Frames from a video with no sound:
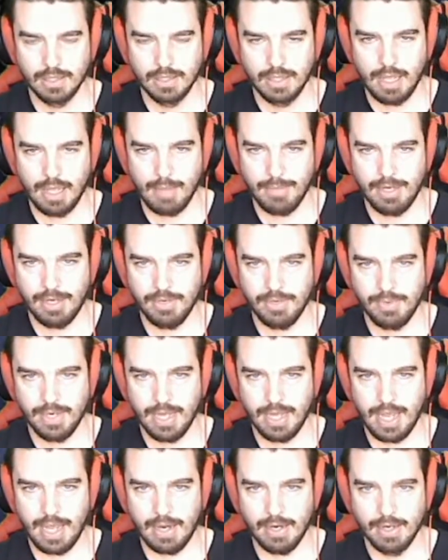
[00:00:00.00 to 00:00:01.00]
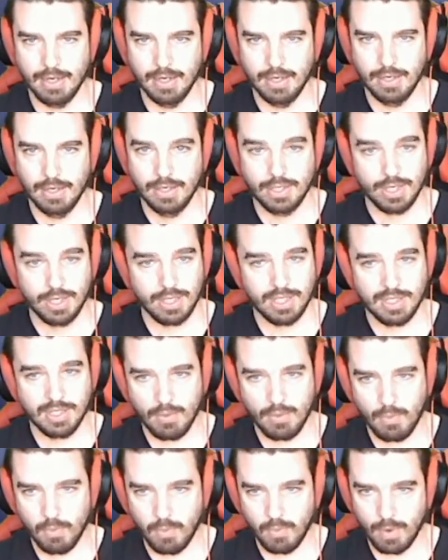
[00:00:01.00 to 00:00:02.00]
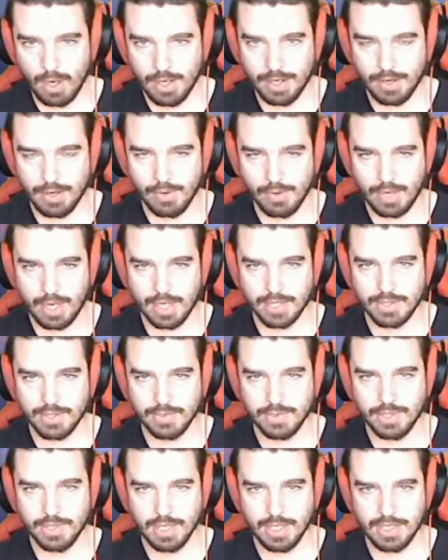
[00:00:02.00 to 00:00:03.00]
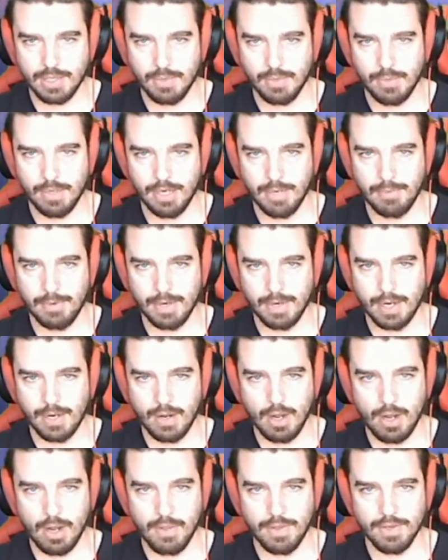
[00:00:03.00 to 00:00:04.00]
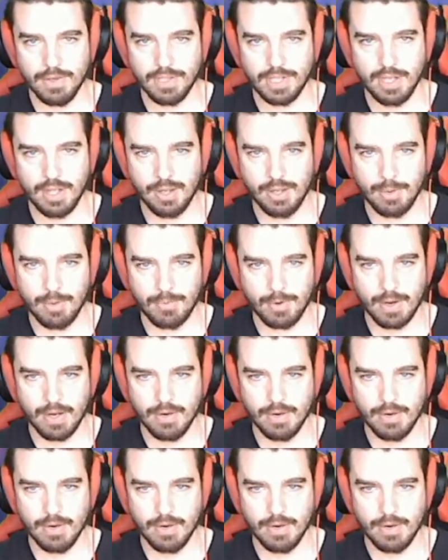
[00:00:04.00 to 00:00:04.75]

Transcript: How many do we get? Just the one. Okay, so just the one upgrade. Oh, there's another upgrade.